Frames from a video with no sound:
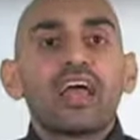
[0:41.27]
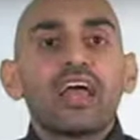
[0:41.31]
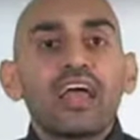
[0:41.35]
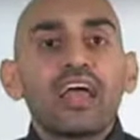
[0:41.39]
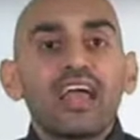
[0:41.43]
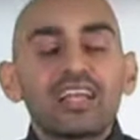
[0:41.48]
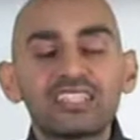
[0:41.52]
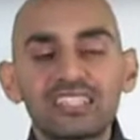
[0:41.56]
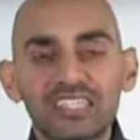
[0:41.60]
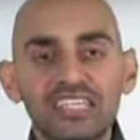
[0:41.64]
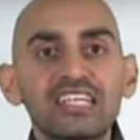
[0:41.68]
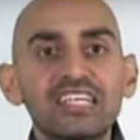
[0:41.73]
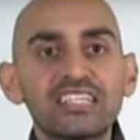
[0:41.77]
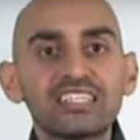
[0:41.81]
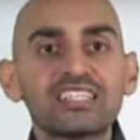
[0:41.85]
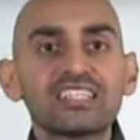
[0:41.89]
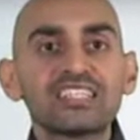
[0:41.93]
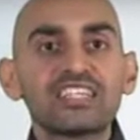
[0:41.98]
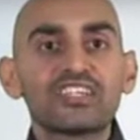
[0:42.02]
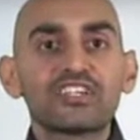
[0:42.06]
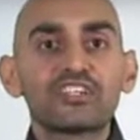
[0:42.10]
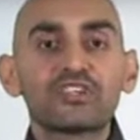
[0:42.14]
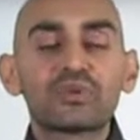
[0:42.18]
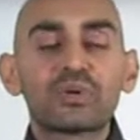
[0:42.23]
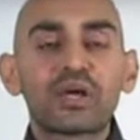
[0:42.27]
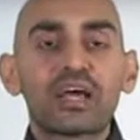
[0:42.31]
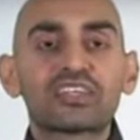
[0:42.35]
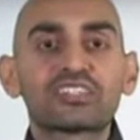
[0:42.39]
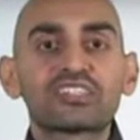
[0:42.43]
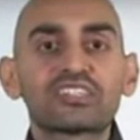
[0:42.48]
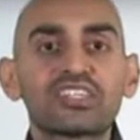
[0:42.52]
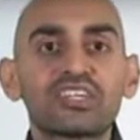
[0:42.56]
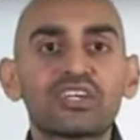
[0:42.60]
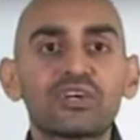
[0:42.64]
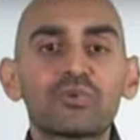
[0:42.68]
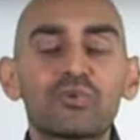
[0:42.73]
It's easy to do
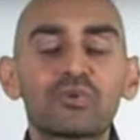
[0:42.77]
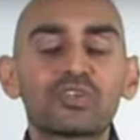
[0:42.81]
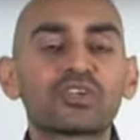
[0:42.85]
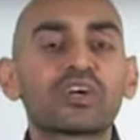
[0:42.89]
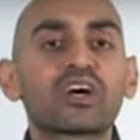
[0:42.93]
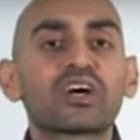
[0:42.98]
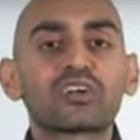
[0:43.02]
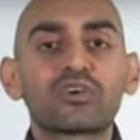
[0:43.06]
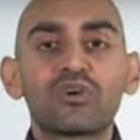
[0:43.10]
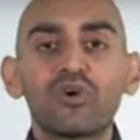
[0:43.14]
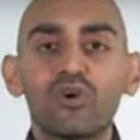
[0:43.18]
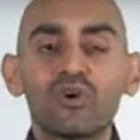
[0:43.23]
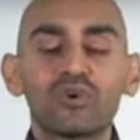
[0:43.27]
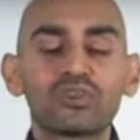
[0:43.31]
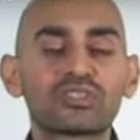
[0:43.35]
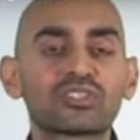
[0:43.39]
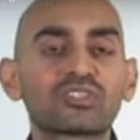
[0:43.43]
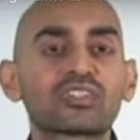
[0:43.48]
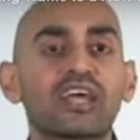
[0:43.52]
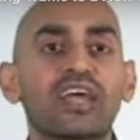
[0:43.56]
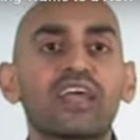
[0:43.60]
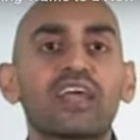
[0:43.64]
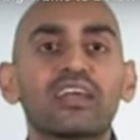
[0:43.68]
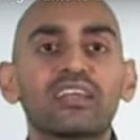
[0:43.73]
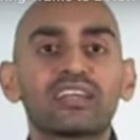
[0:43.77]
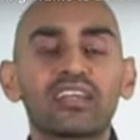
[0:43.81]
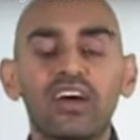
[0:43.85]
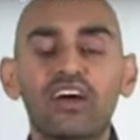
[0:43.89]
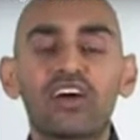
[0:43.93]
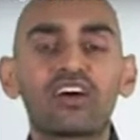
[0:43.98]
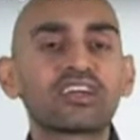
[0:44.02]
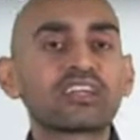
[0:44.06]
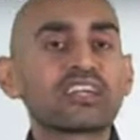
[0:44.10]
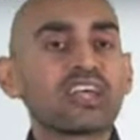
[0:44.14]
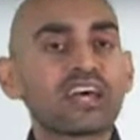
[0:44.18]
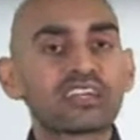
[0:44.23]
SEO when you got an old site that
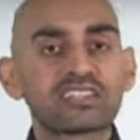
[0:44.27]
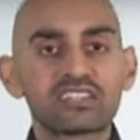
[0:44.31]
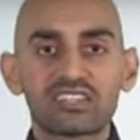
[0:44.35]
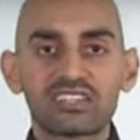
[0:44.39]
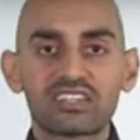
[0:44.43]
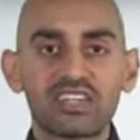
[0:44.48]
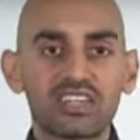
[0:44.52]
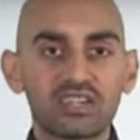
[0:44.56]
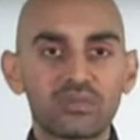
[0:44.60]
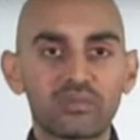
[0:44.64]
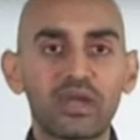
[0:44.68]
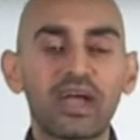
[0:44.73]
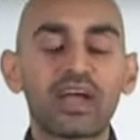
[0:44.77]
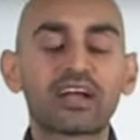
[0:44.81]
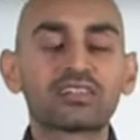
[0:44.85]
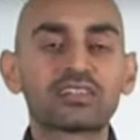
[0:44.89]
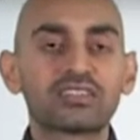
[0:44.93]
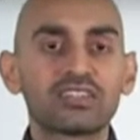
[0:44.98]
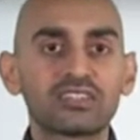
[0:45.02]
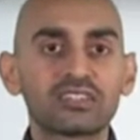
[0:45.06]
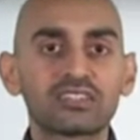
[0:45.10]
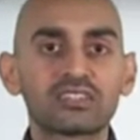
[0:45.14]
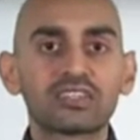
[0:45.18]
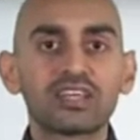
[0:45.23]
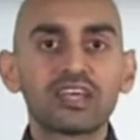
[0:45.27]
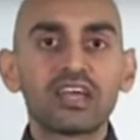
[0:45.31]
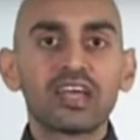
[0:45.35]
already has a ton of backlinks.